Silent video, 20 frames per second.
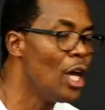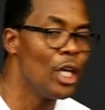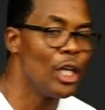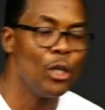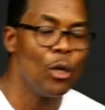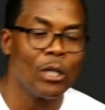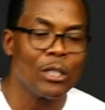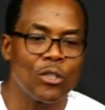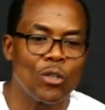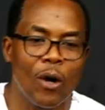
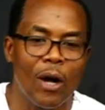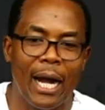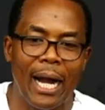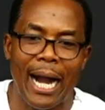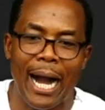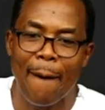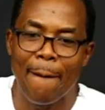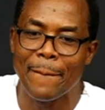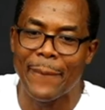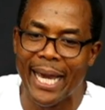you also
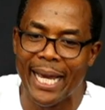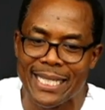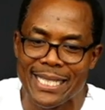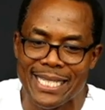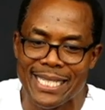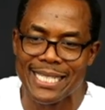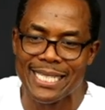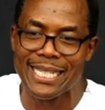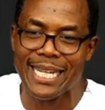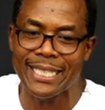come
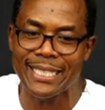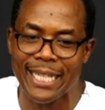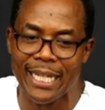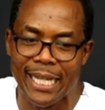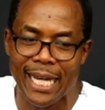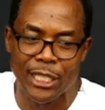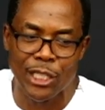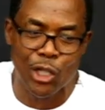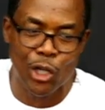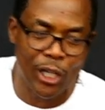excited
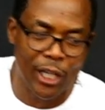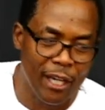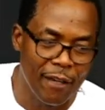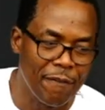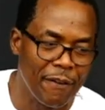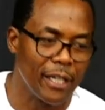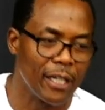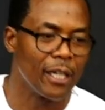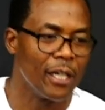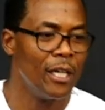as you're
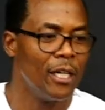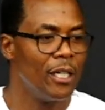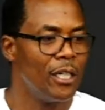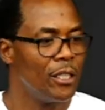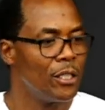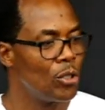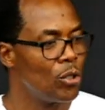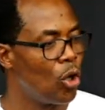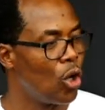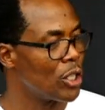giving
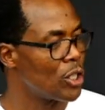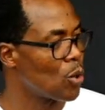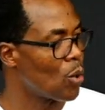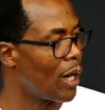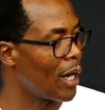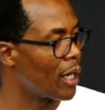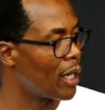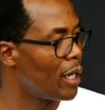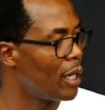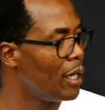to God's
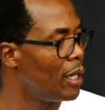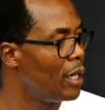work.